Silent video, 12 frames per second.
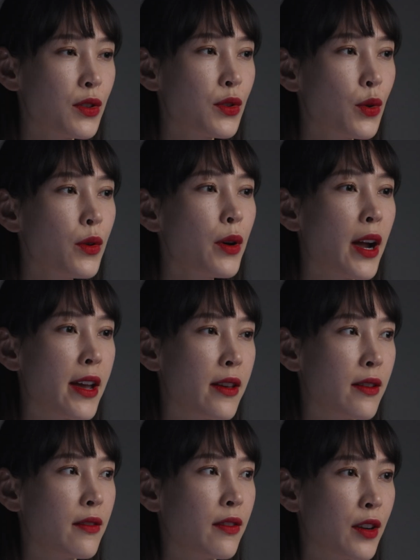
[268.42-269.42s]
the school where
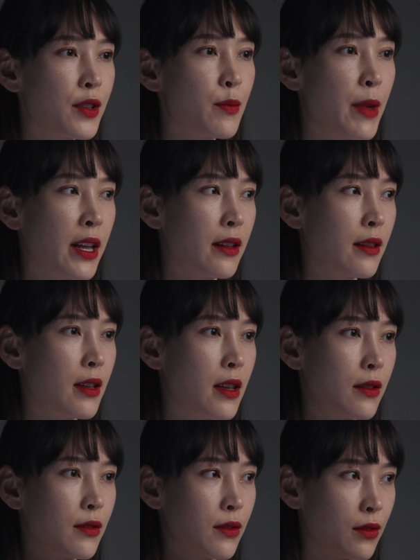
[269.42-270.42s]
I first met
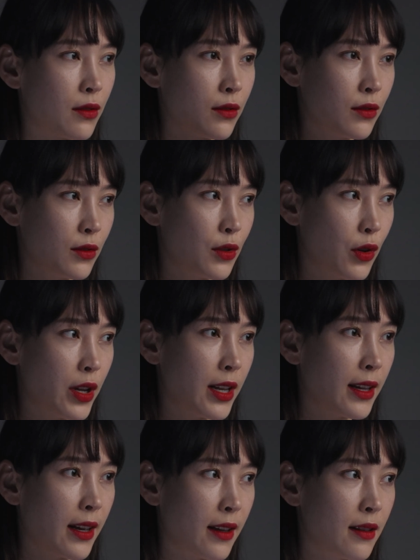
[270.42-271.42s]
these
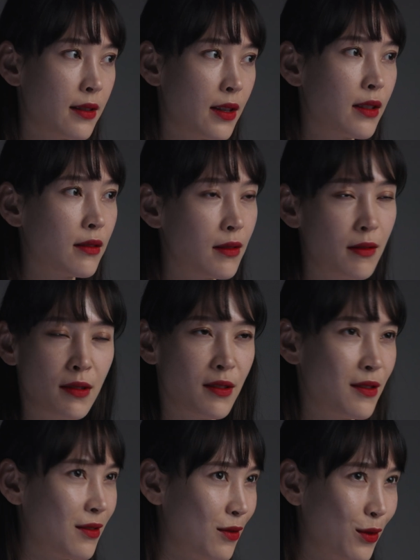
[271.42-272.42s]
Korean kids, and
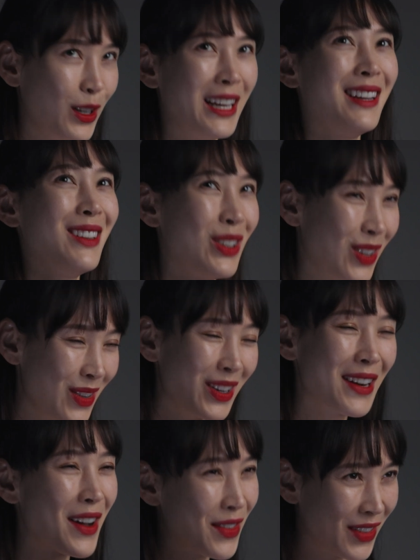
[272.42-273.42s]
we
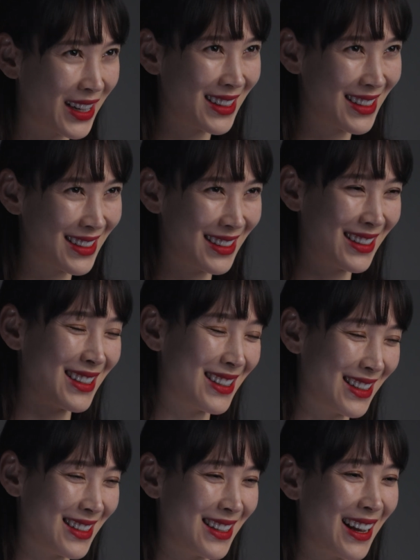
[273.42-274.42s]
weren't all friends,
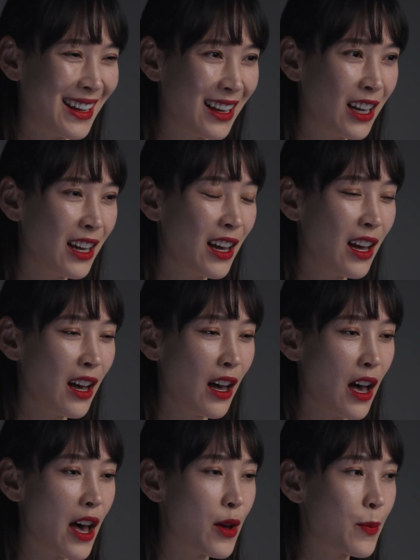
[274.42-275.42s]
let's just say.
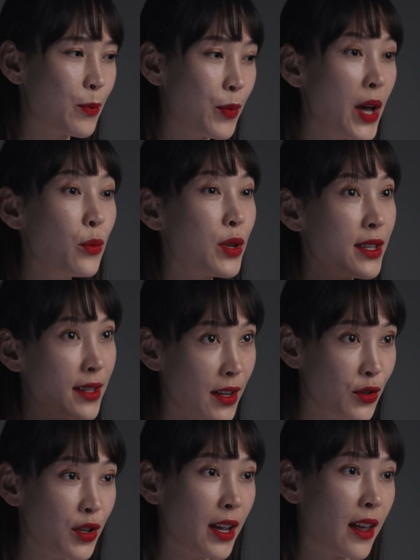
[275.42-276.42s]
But we
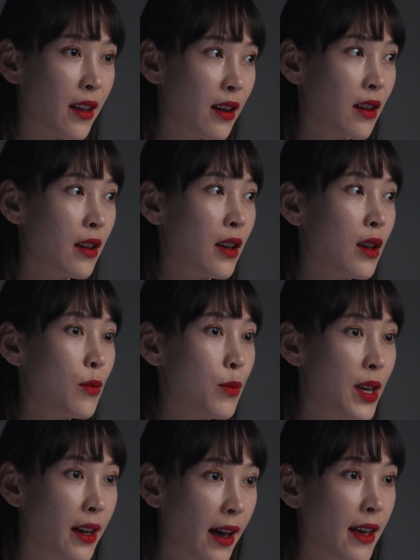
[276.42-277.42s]
stuck together
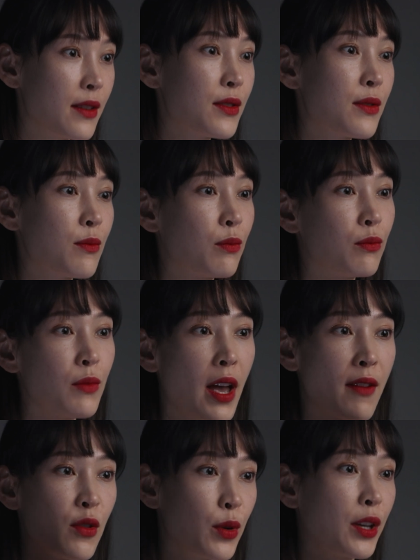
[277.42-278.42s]
because
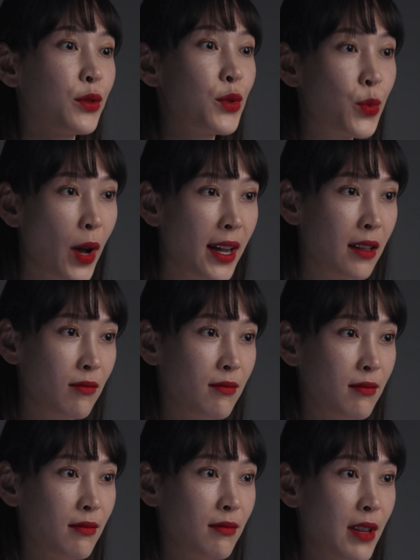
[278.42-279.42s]
everyone else was white.
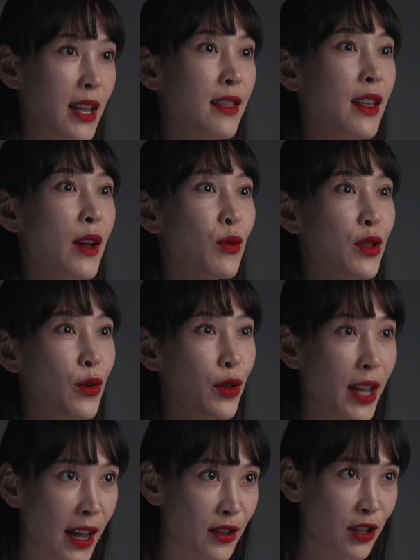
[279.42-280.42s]
And they were the
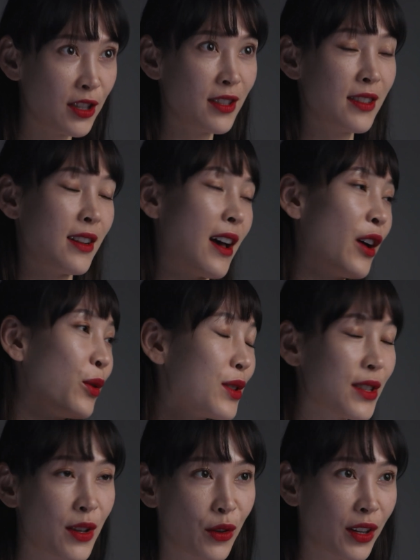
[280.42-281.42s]
only Asians, and I
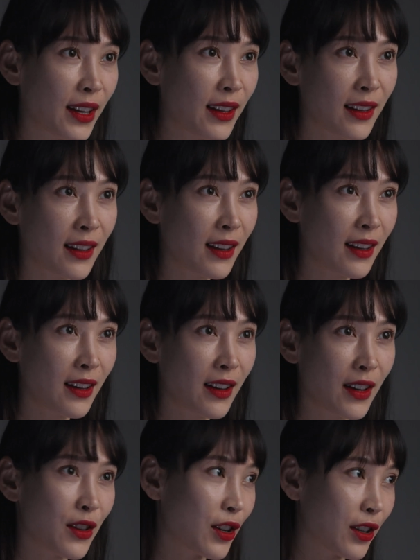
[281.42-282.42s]
was the only
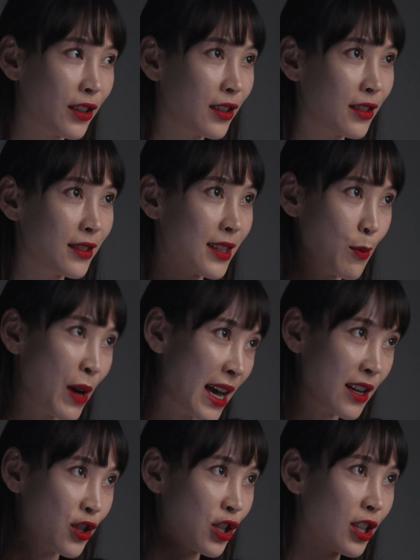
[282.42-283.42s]
other
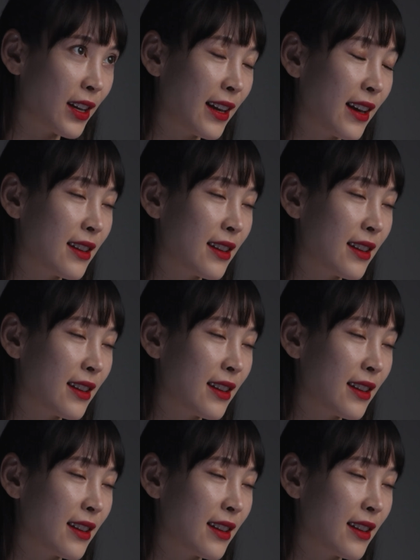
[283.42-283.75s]
semi-Asian, I